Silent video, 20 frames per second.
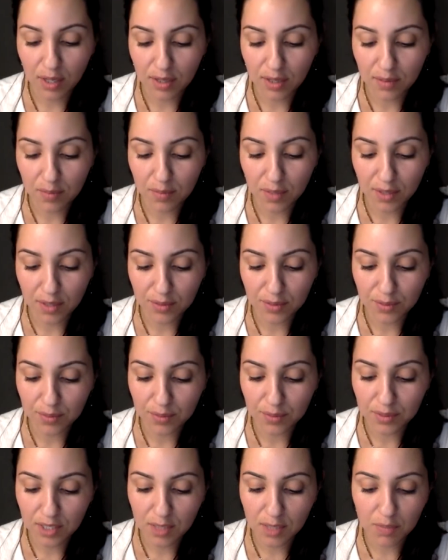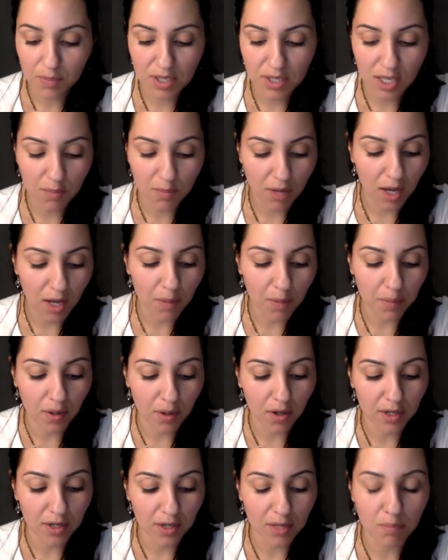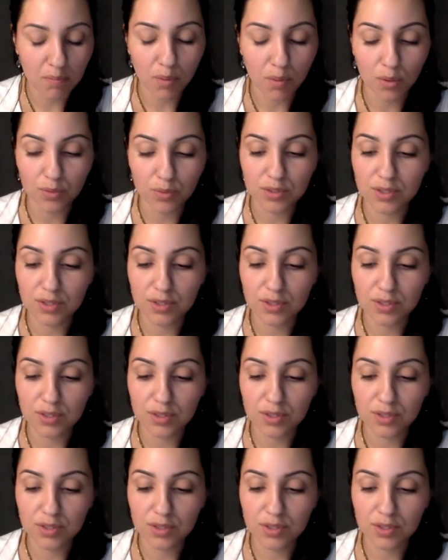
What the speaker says: Manu, keeping him up on a boat.